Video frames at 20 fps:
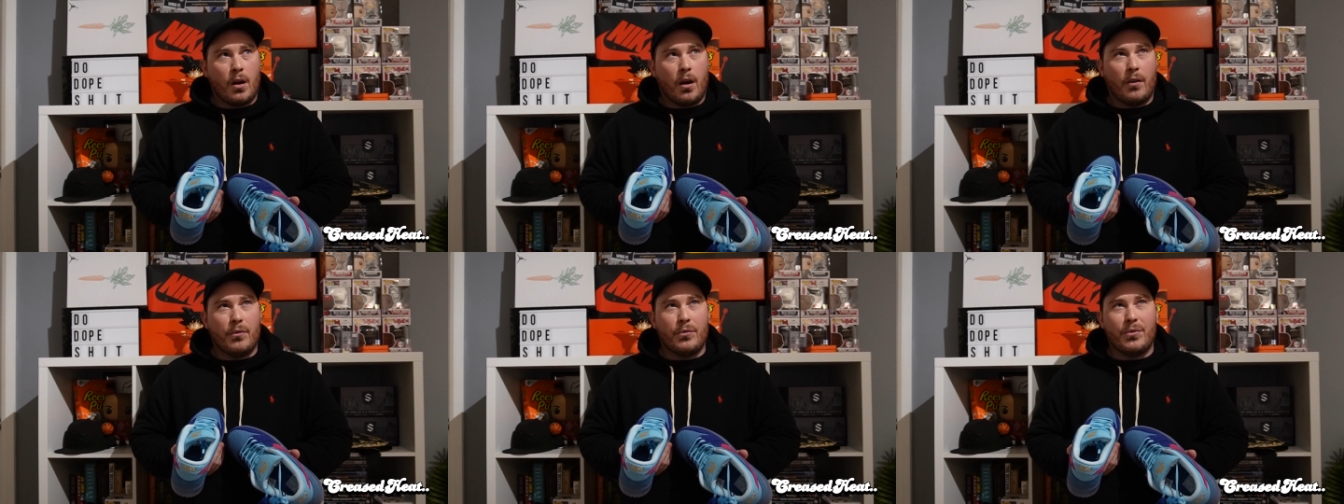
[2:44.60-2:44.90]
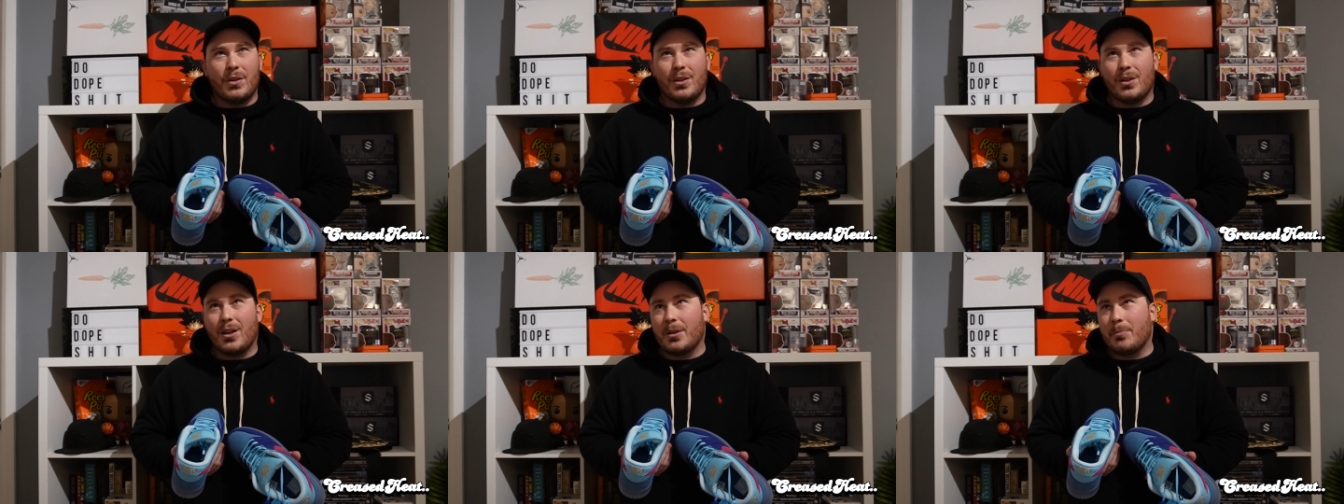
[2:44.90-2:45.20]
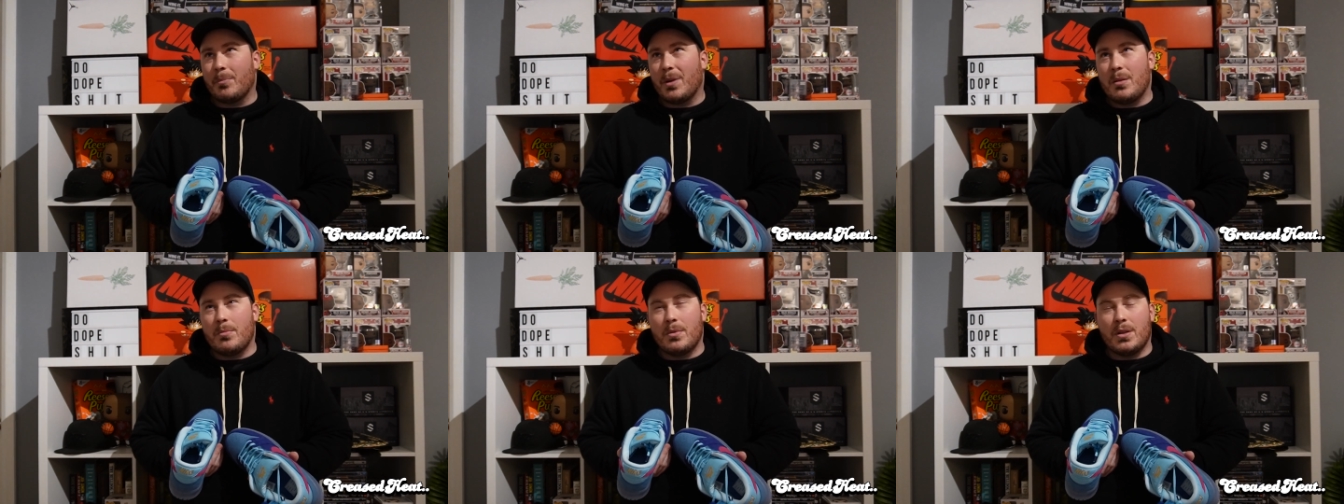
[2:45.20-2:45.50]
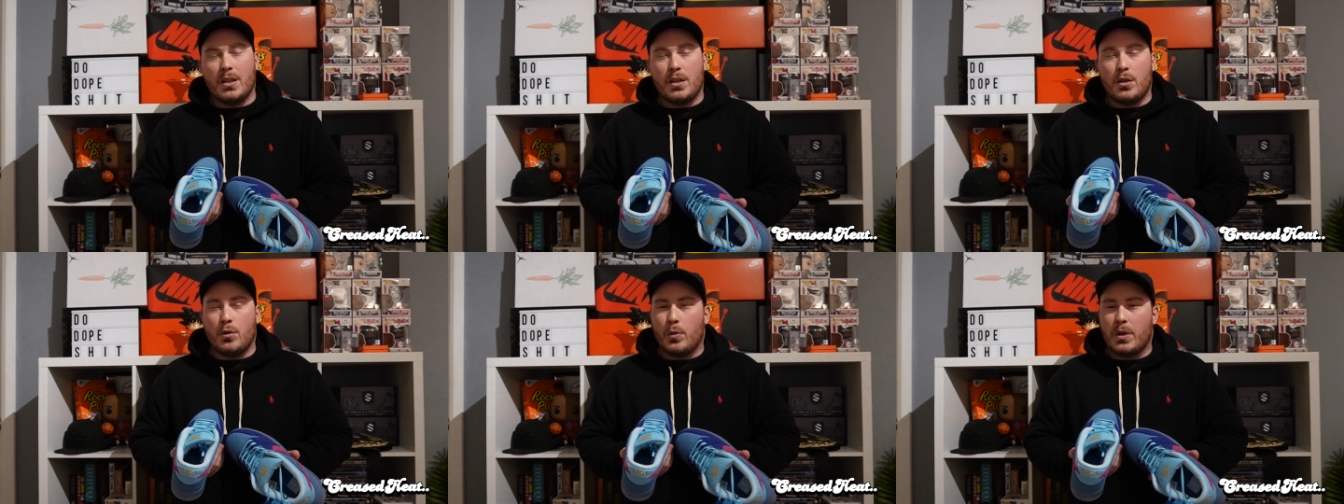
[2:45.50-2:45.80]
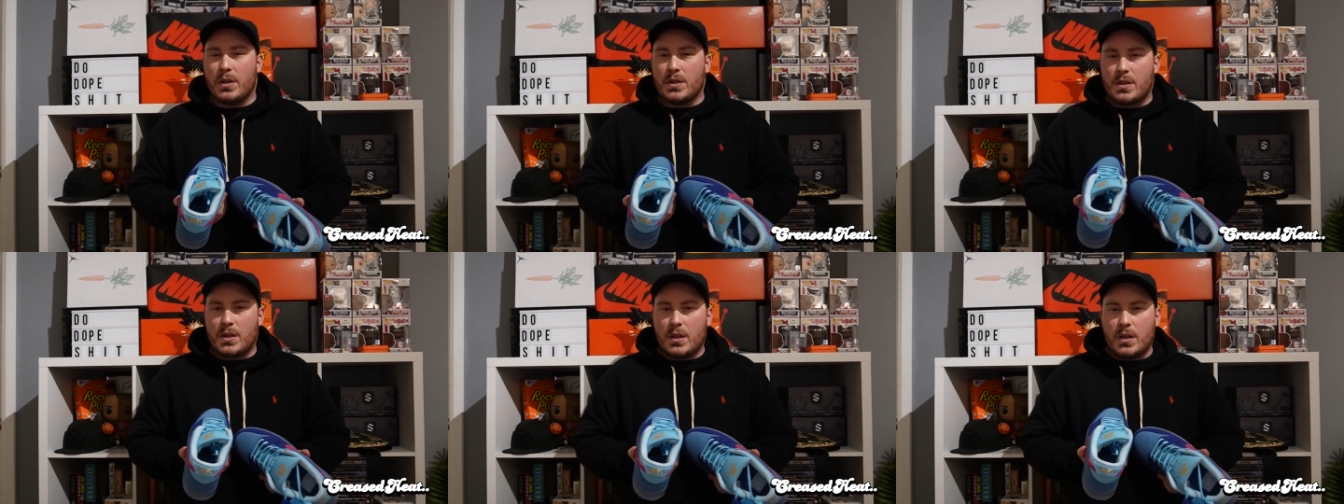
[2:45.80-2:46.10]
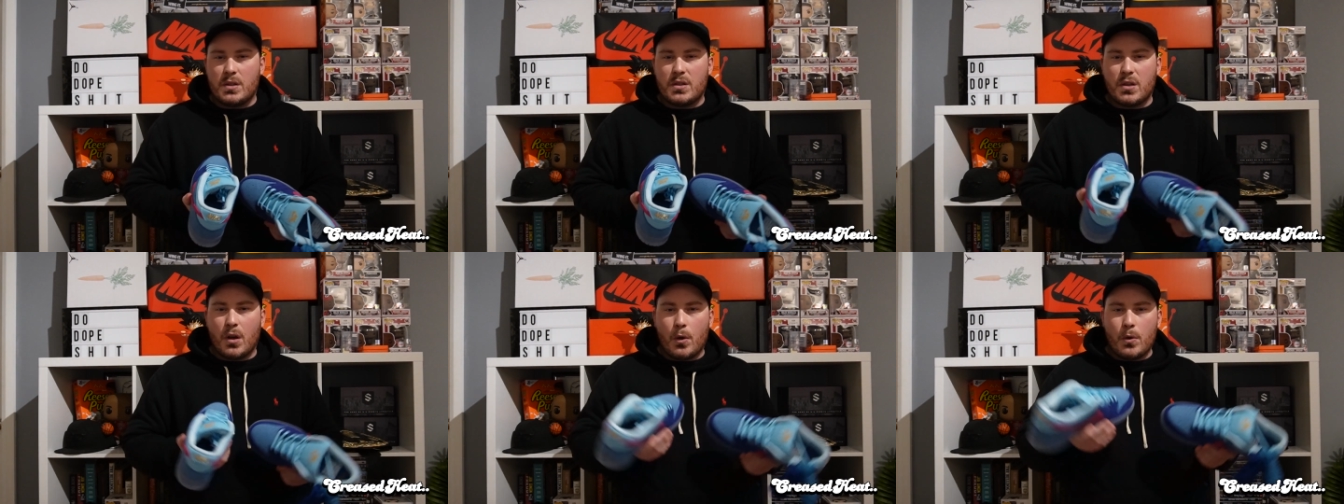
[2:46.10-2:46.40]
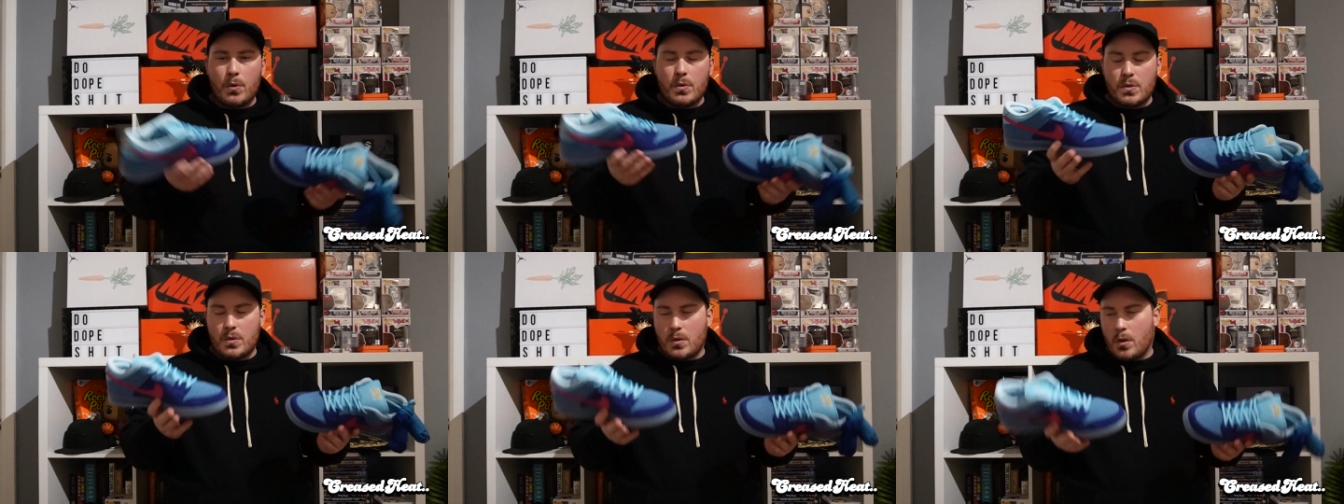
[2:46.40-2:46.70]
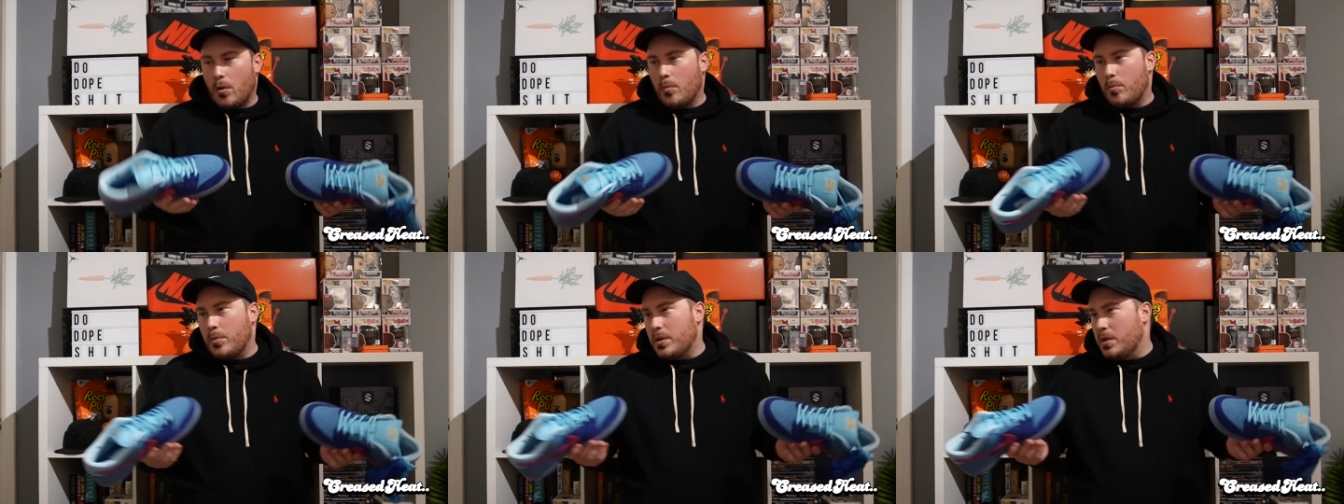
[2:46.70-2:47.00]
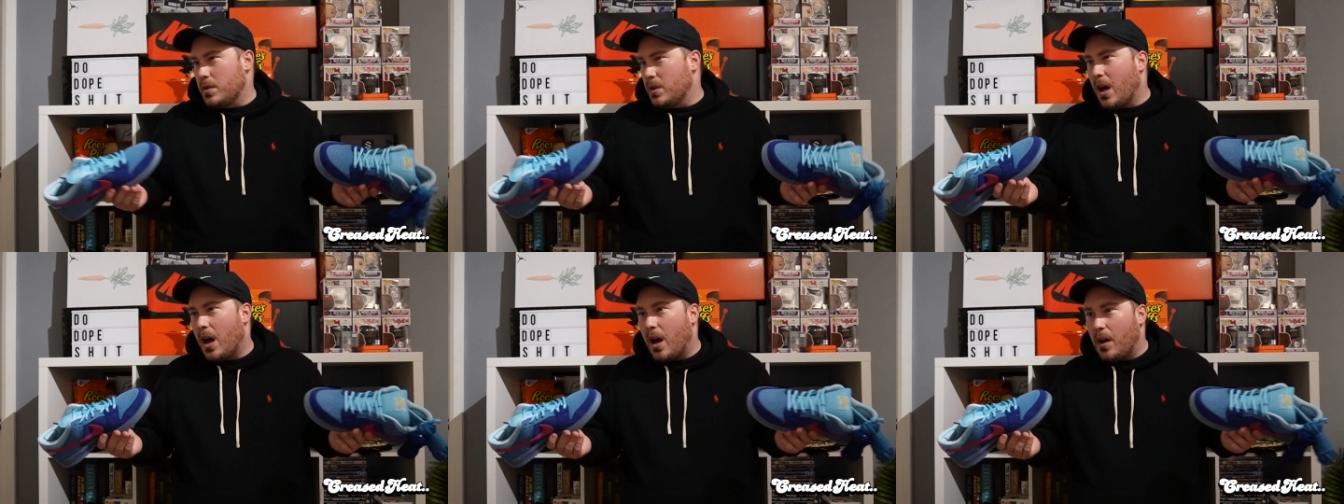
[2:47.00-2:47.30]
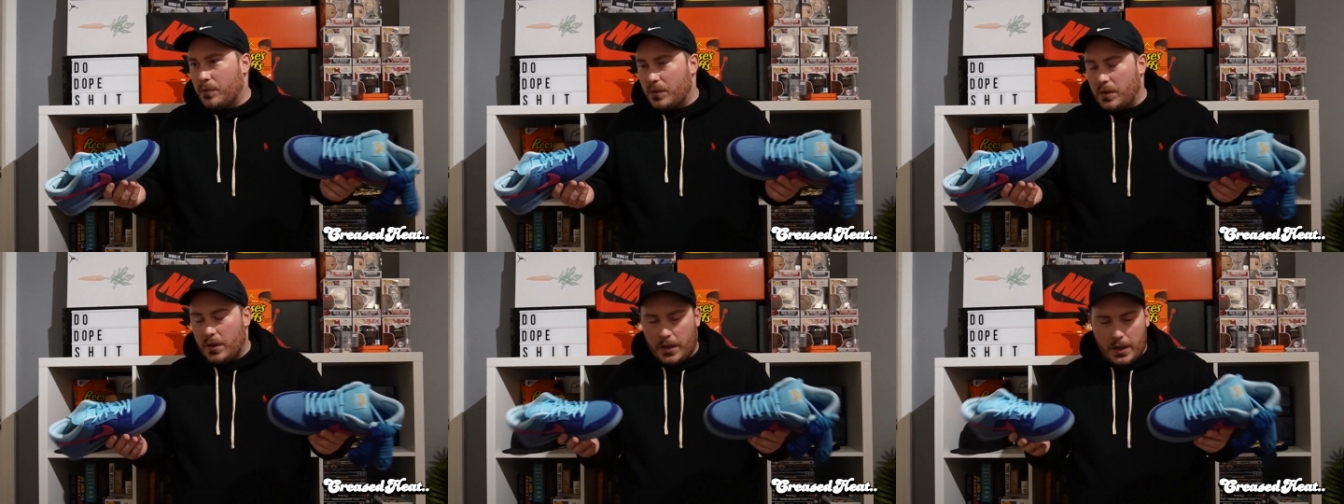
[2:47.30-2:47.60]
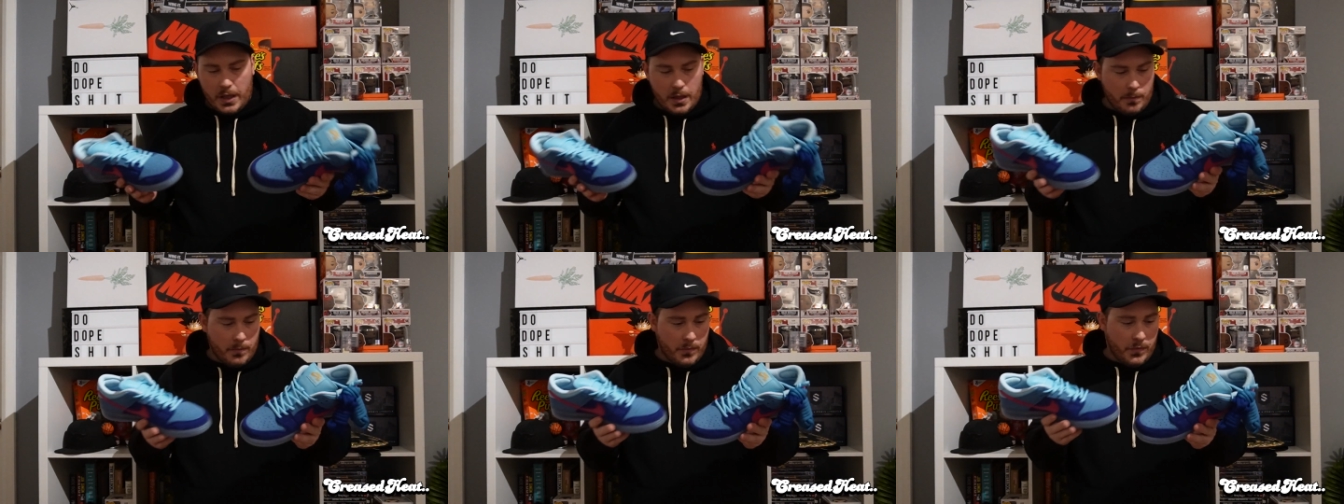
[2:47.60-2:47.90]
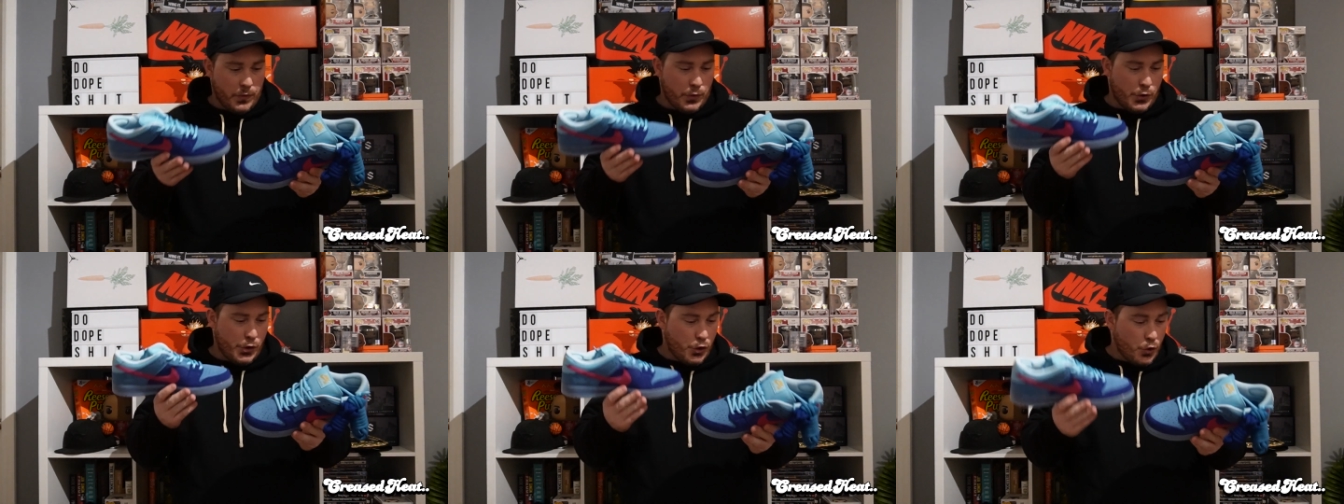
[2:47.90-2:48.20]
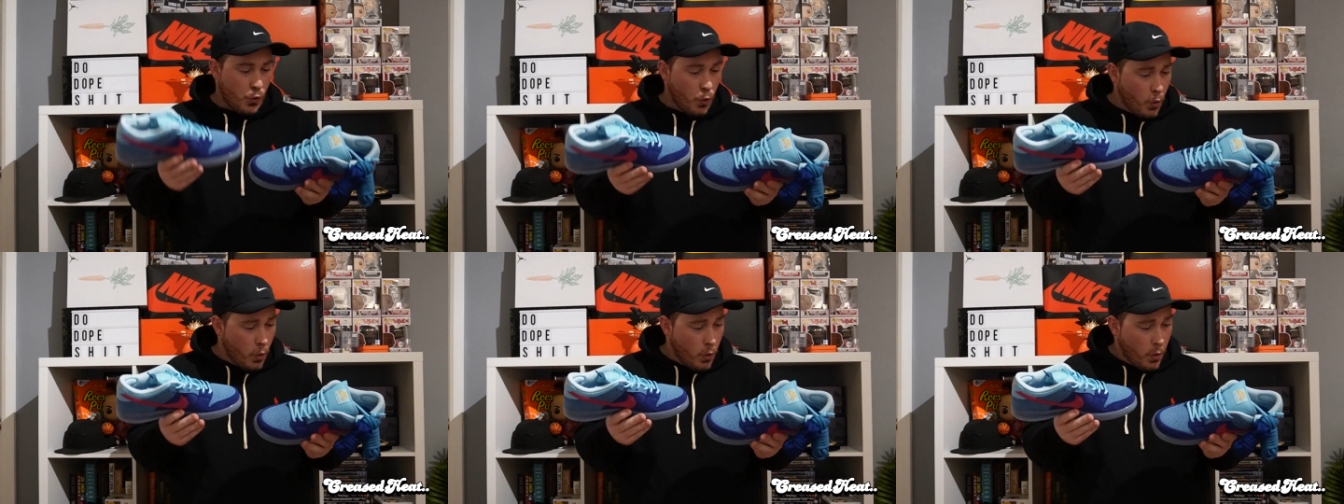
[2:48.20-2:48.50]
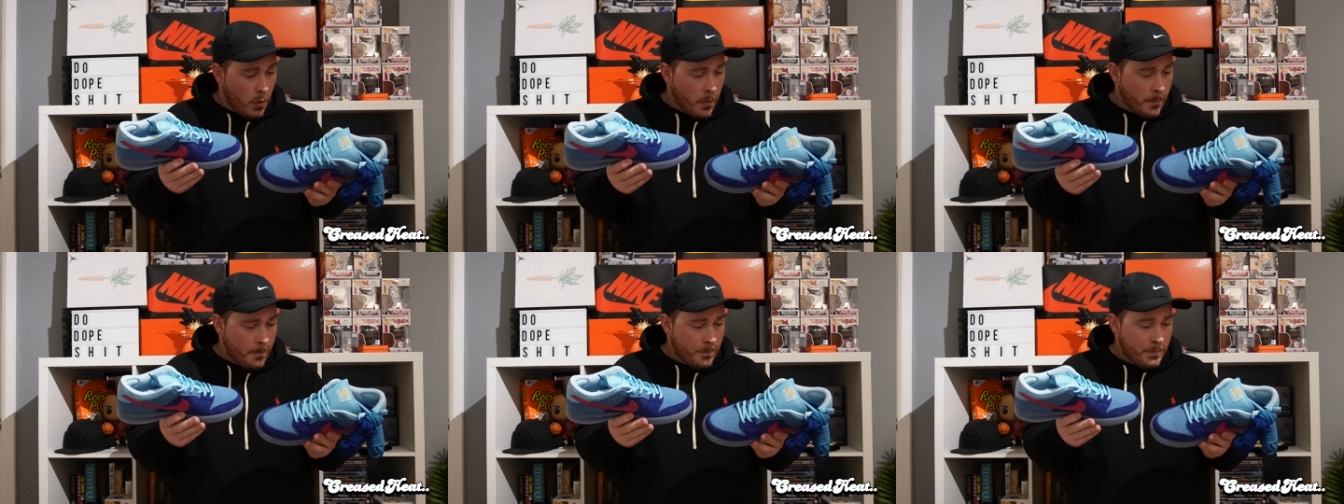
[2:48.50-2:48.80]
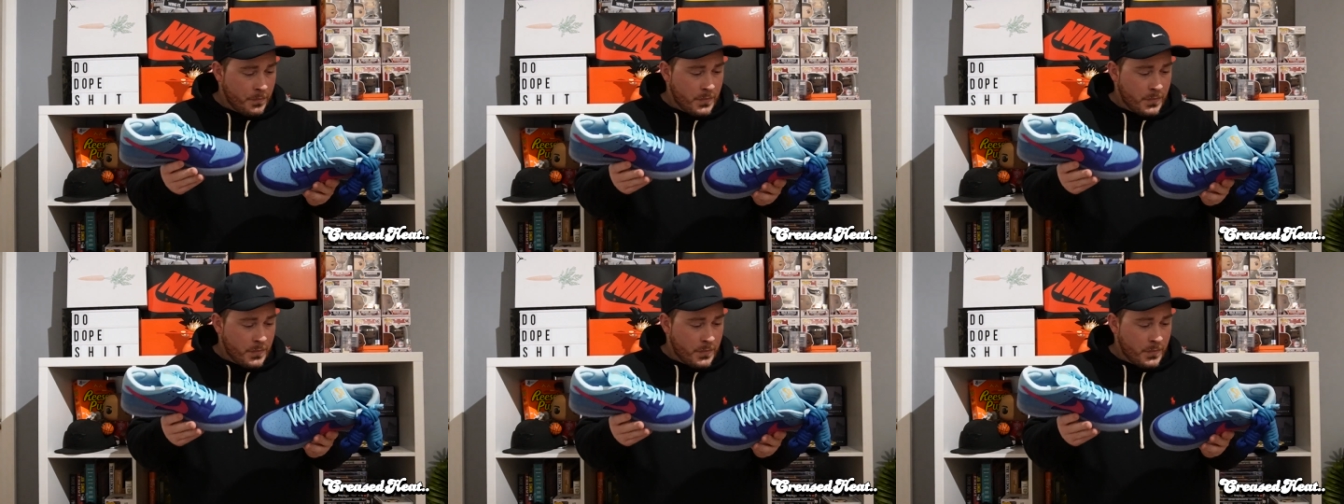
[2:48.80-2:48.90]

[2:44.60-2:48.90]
I feel like maybe the UNC toes, I'll be after them for sure.